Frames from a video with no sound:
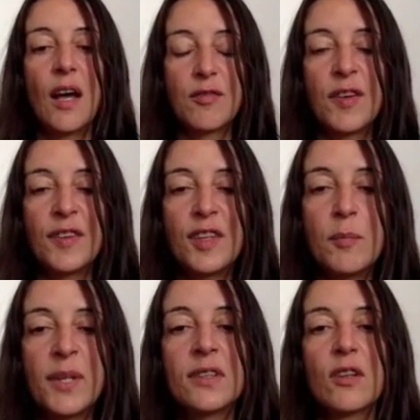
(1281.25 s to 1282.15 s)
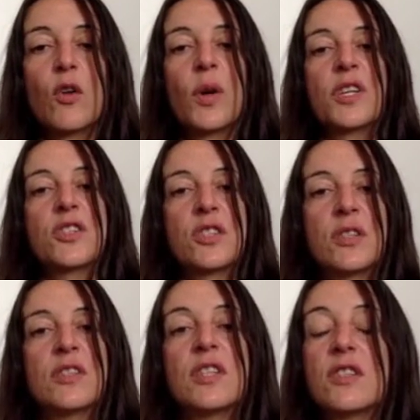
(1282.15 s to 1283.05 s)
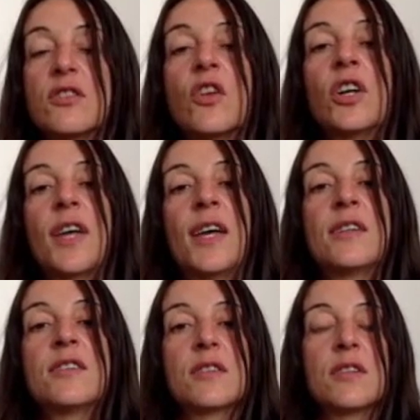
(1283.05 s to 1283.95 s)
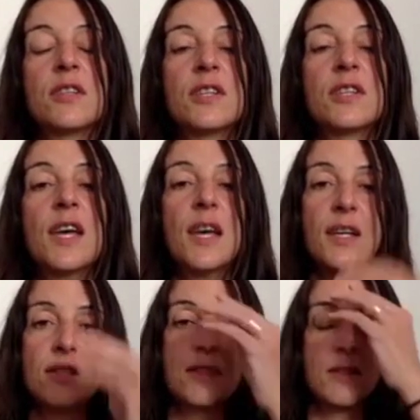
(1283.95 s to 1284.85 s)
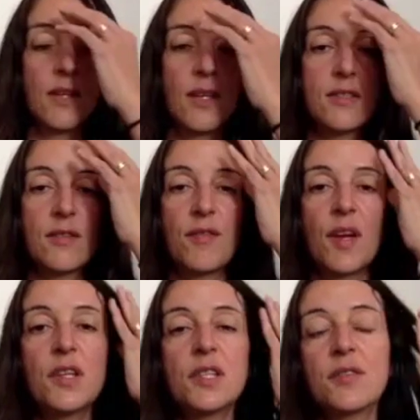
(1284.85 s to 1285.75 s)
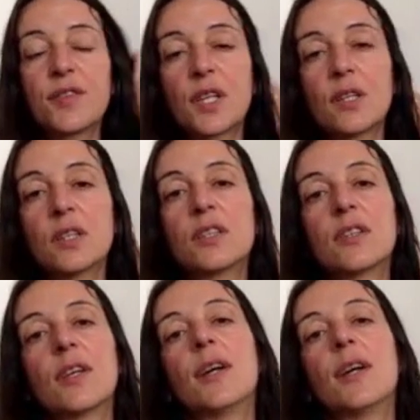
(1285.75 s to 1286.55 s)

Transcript: fundamental questions. It's not answered. It's a very difficult